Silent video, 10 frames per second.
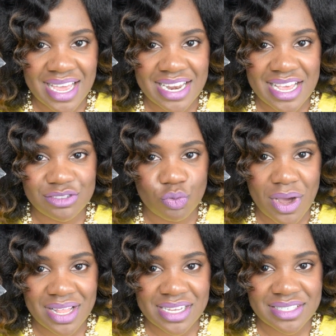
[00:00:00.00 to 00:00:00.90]
and as
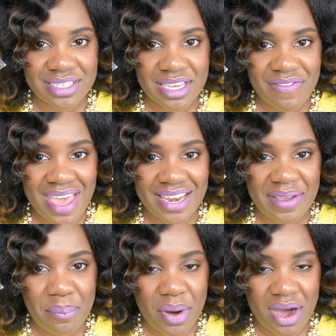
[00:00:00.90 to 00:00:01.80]
well as give
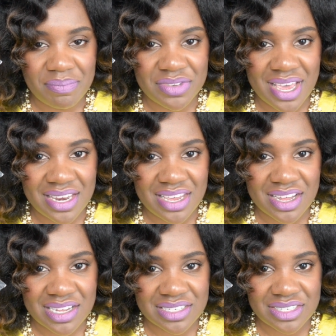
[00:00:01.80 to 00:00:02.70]
any pop to any
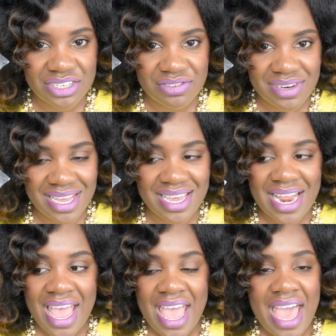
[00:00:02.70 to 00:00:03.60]
colors that you need.